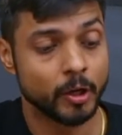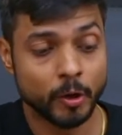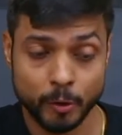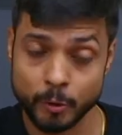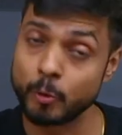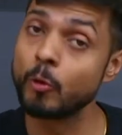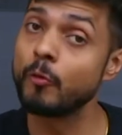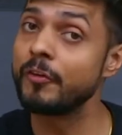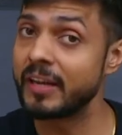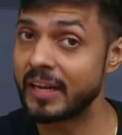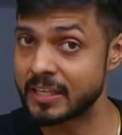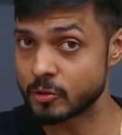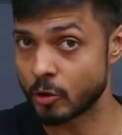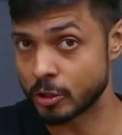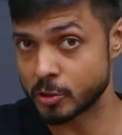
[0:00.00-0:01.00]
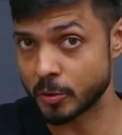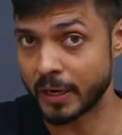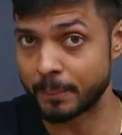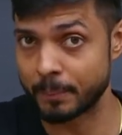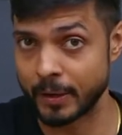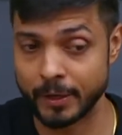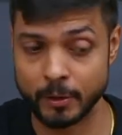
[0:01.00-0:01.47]
UV rays also
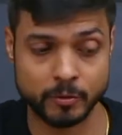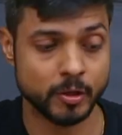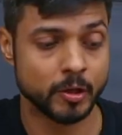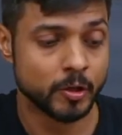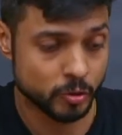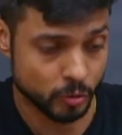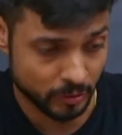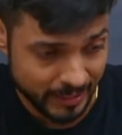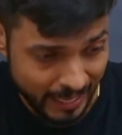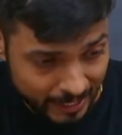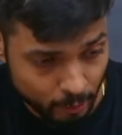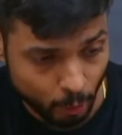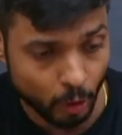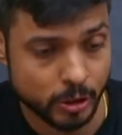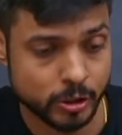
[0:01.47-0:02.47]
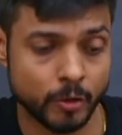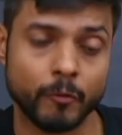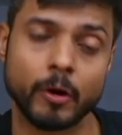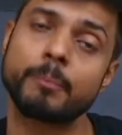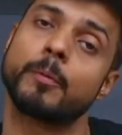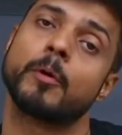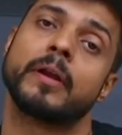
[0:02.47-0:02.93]
get produced, so that also
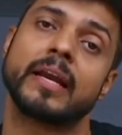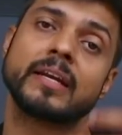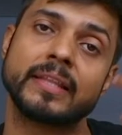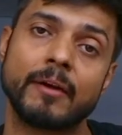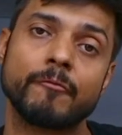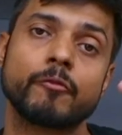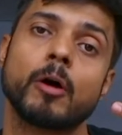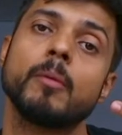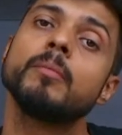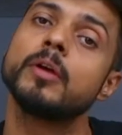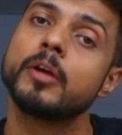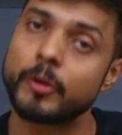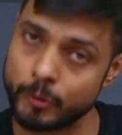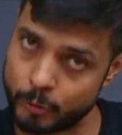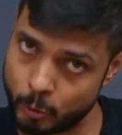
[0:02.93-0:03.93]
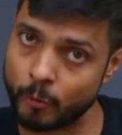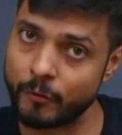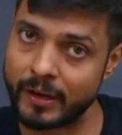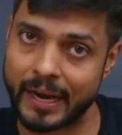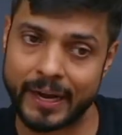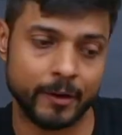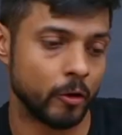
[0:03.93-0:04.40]
would protect them from UV
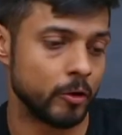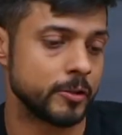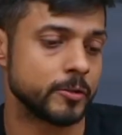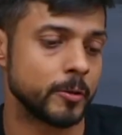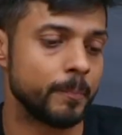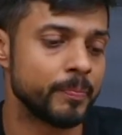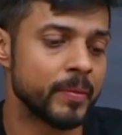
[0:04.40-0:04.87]
light also.